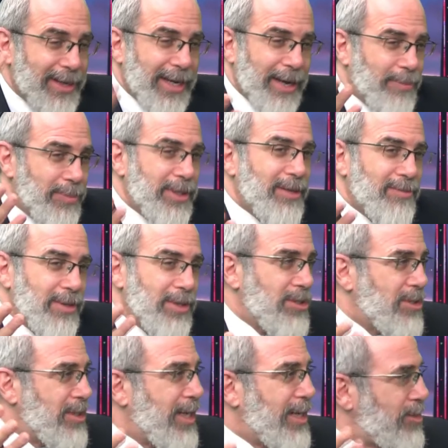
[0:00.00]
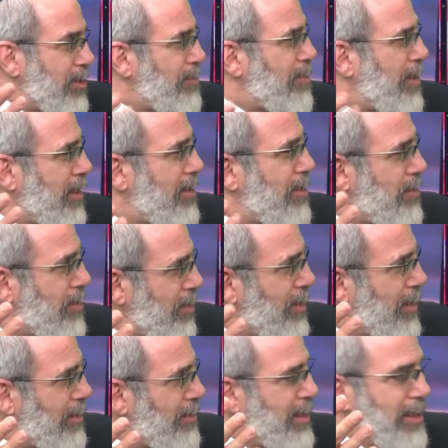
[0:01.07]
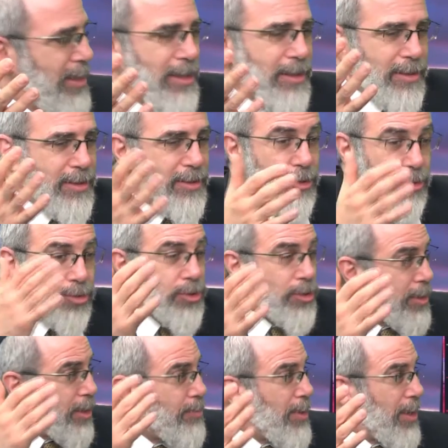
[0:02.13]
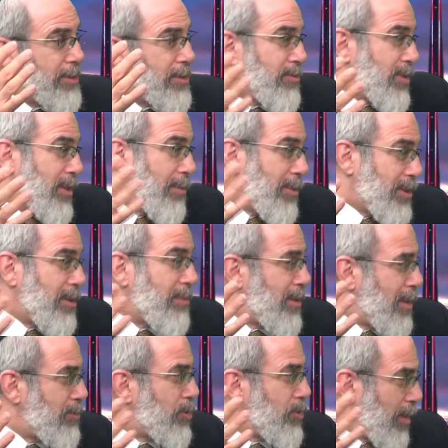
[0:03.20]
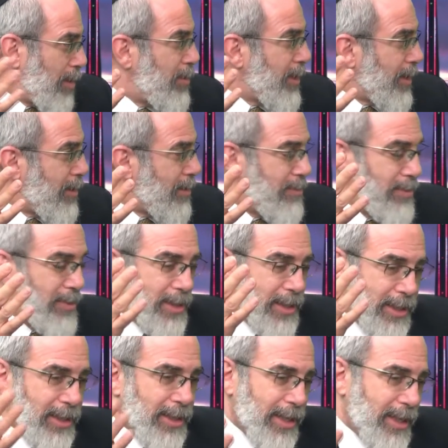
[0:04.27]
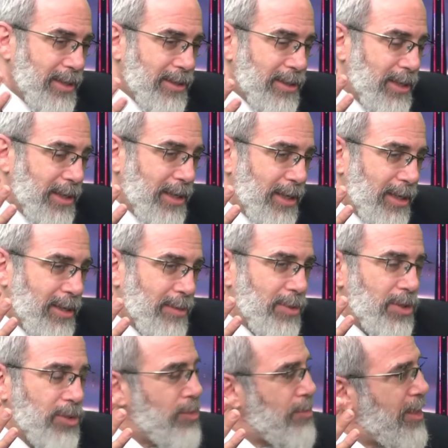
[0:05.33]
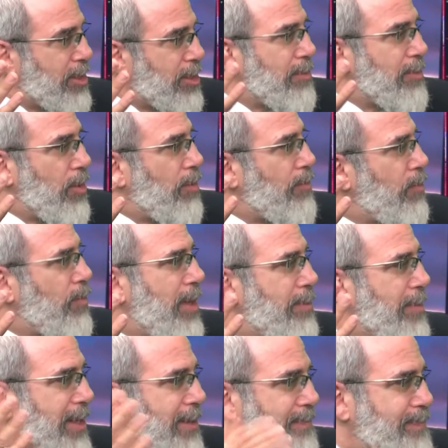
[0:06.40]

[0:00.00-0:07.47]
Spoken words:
can't believe this is actually part of the Torah, usually on a positive side, but sometimes troubling, and it can be too much, it can be overwhelming.